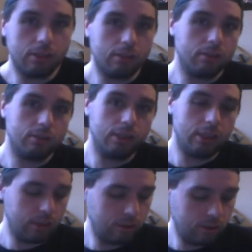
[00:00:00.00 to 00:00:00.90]
on
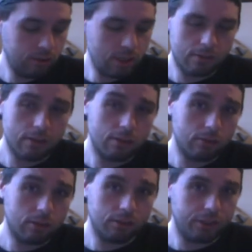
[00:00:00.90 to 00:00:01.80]
the Nintendo
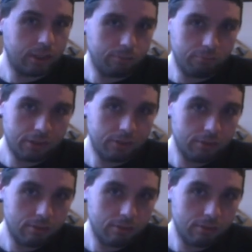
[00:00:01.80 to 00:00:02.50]
Online with